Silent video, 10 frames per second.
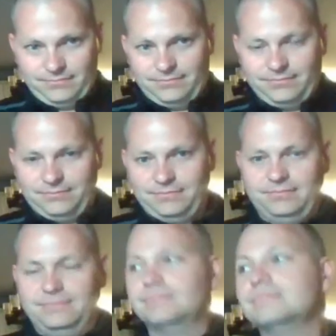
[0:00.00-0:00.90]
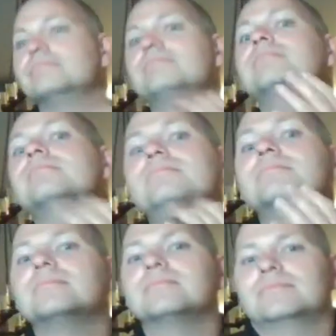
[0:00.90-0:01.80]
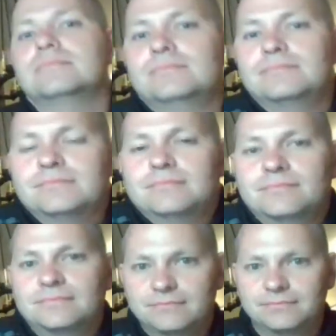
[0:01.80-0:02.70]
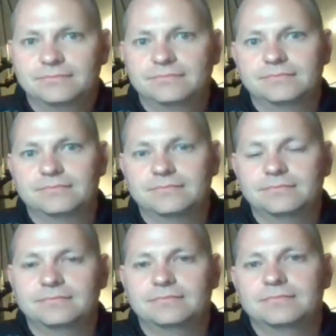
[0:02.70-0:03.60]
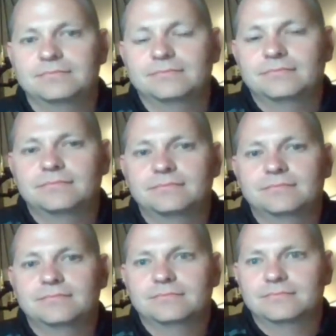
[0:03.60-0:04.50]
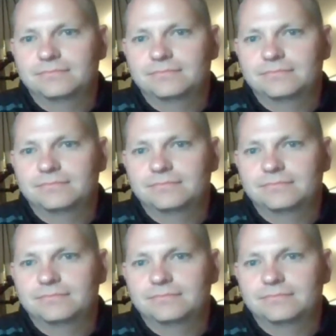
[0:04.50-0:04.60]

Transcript: (not speaking)